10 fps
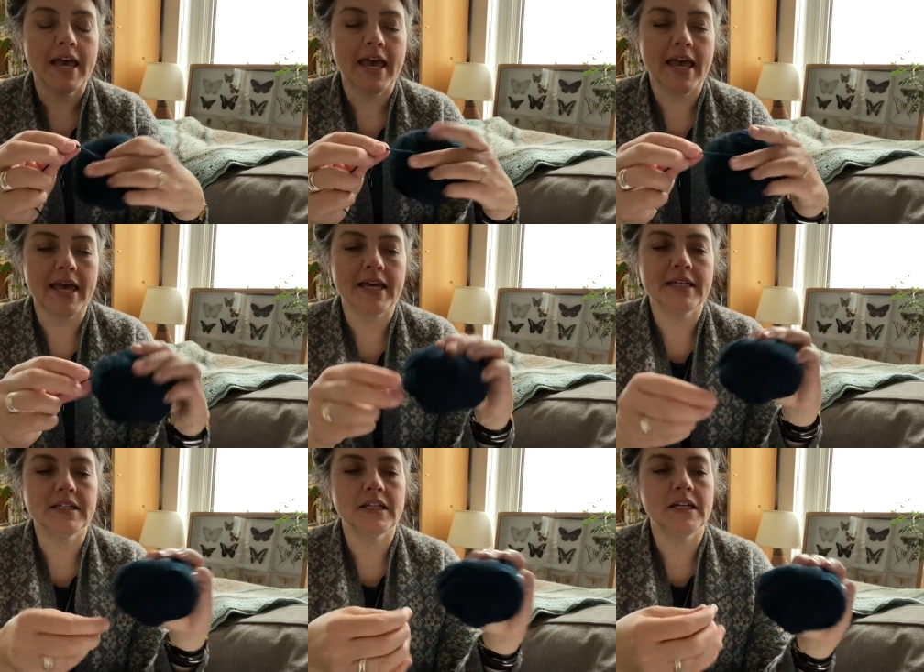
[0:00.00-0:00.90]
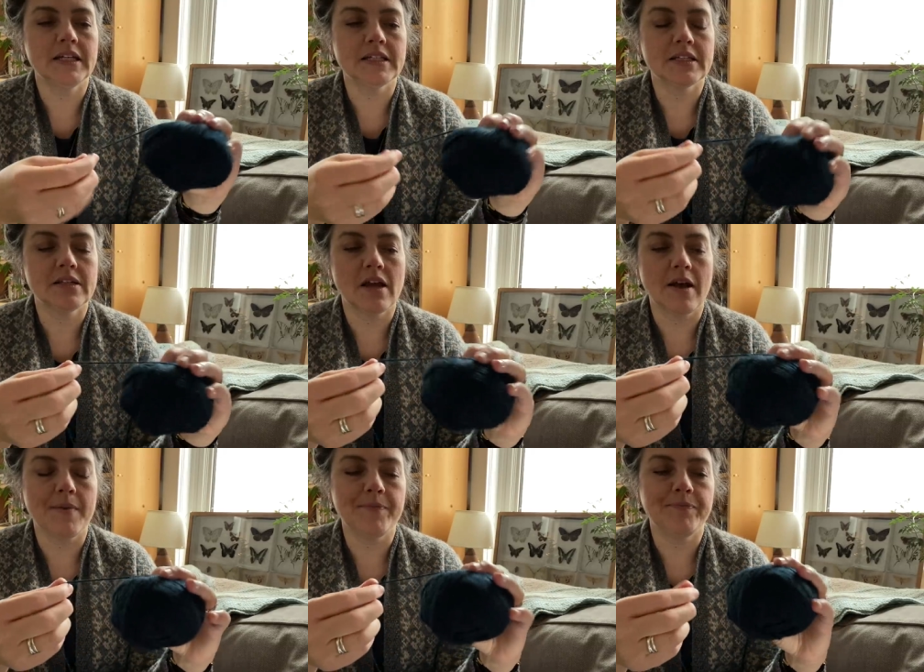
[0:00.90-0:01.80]
and it's,
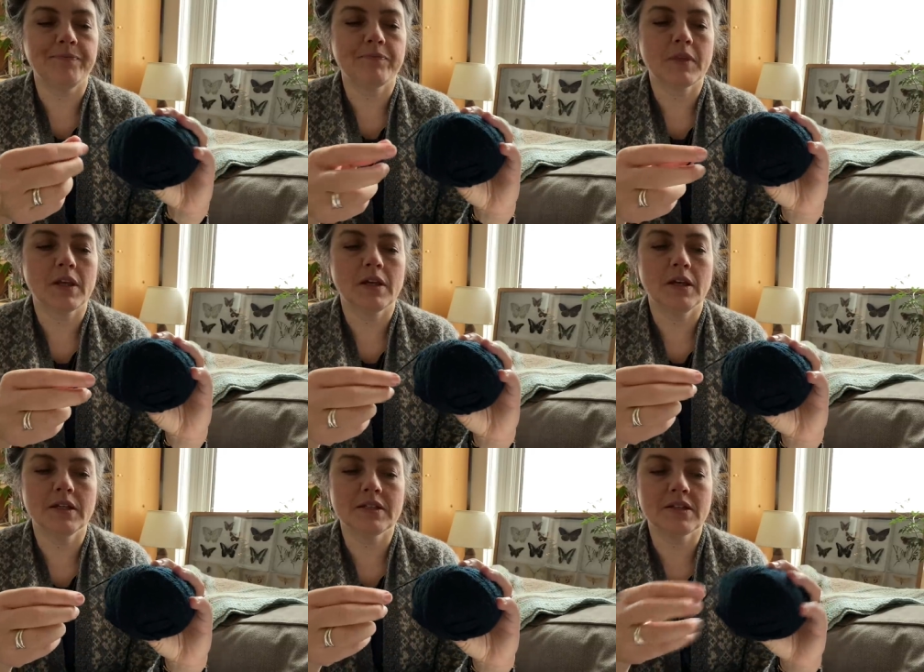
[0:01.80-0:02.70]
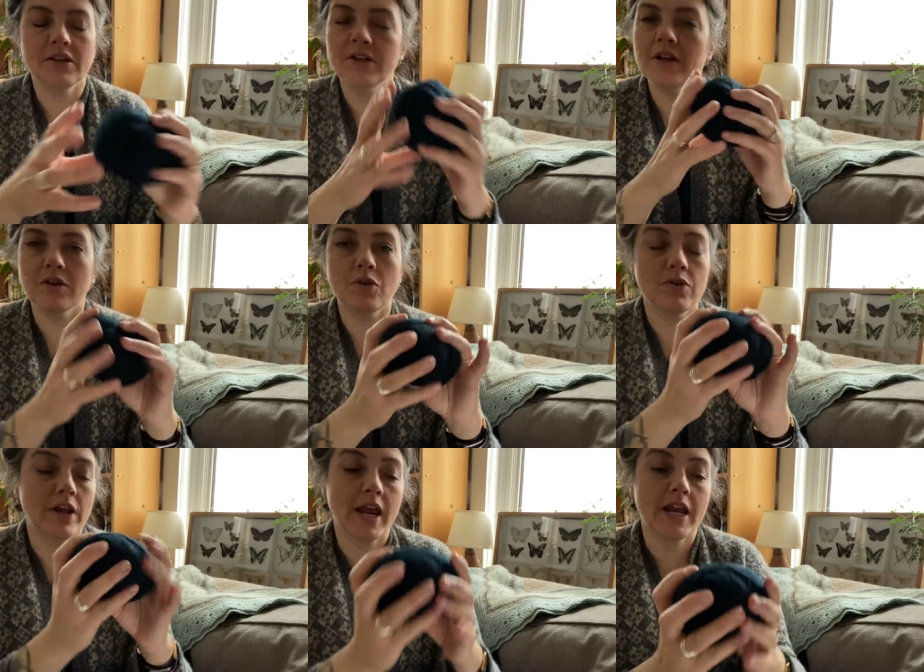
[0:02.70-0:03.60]
um, it's gonna
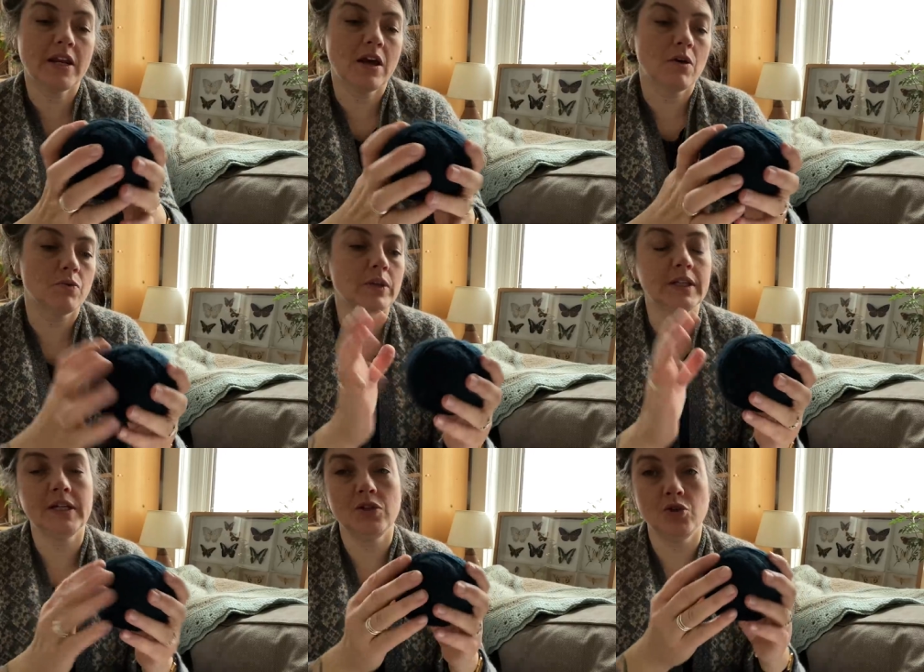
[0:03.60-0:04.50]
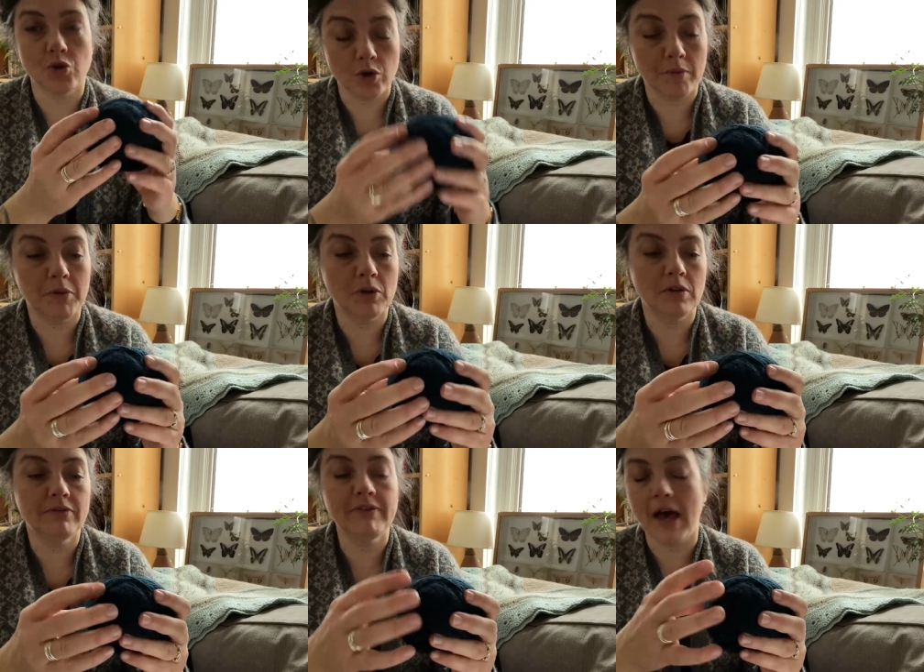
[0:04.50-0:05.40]
create a really
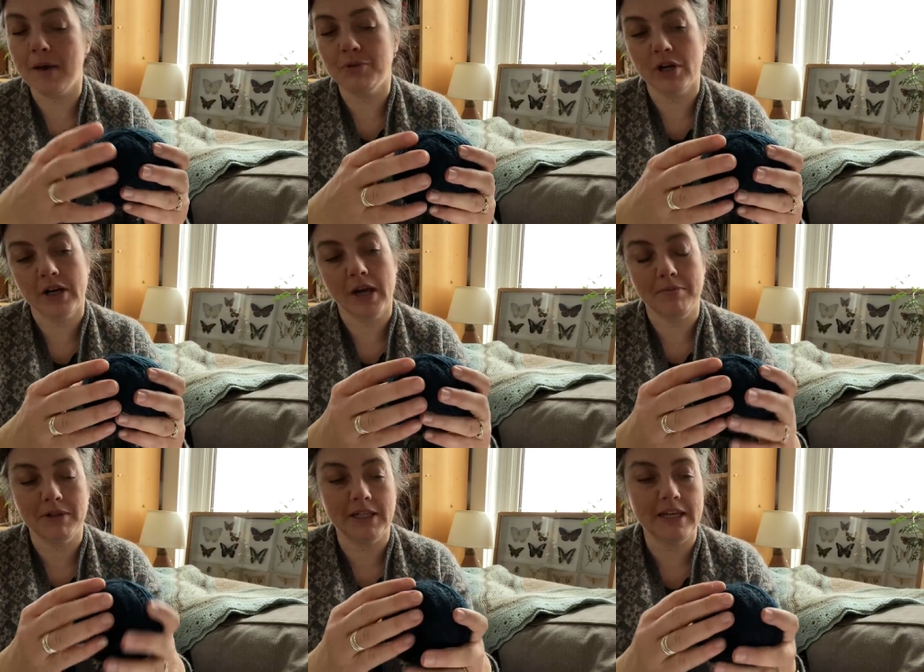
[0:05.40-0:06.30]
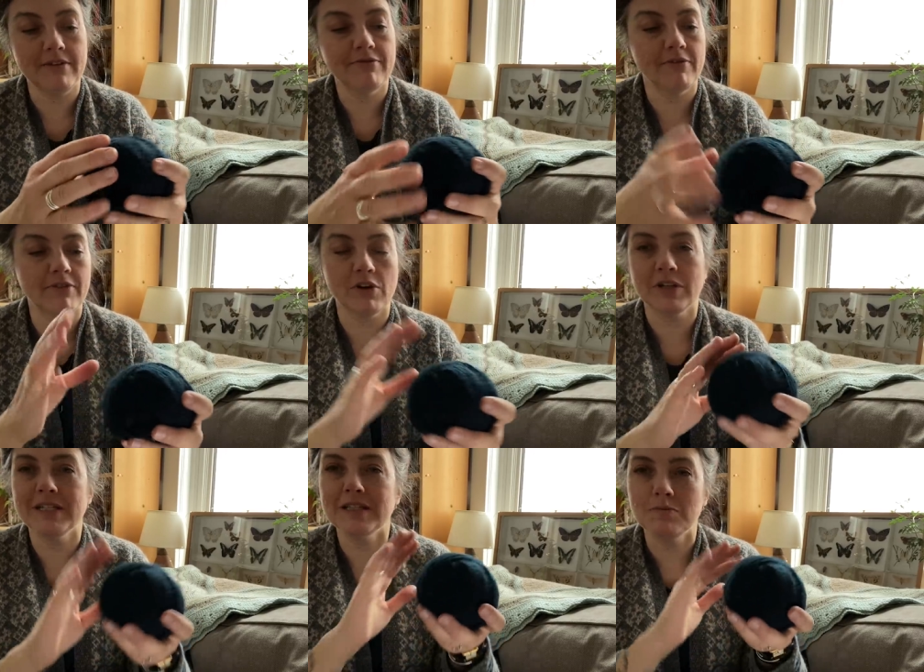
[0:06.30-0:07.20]
durable fabric, I believe, a very
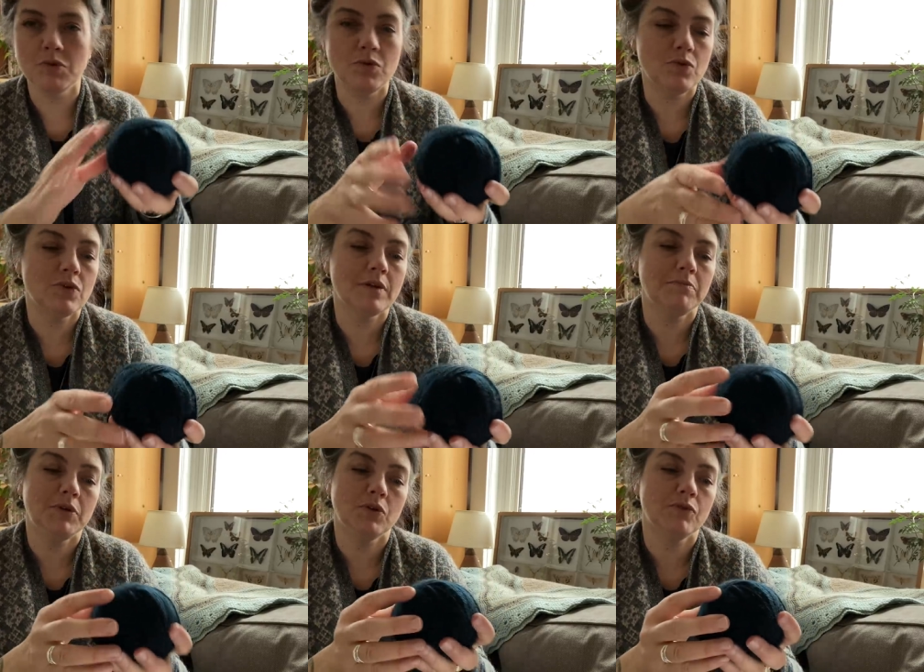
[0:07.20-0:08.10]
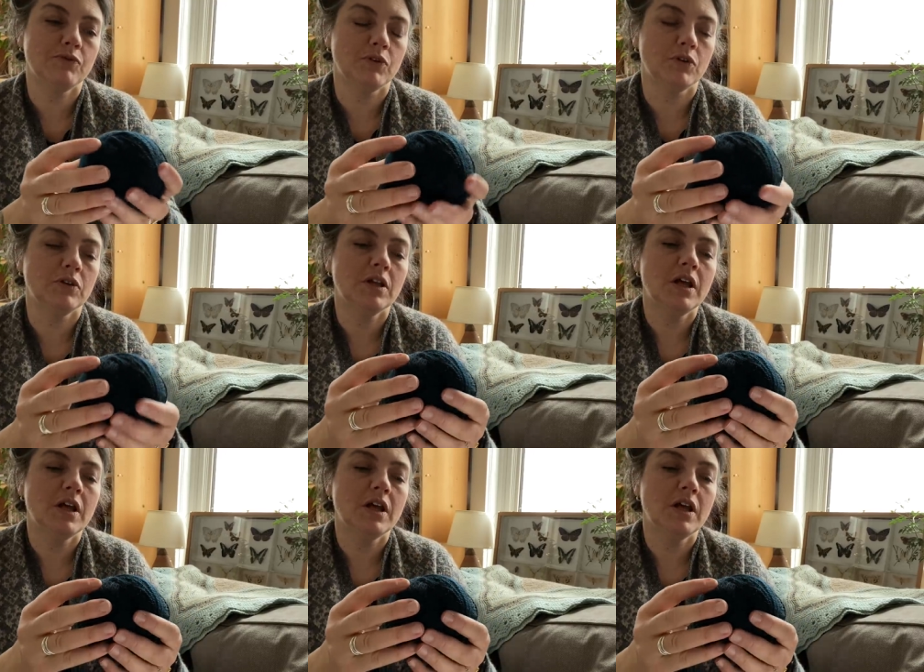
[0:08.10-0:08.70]
smooth and beautiful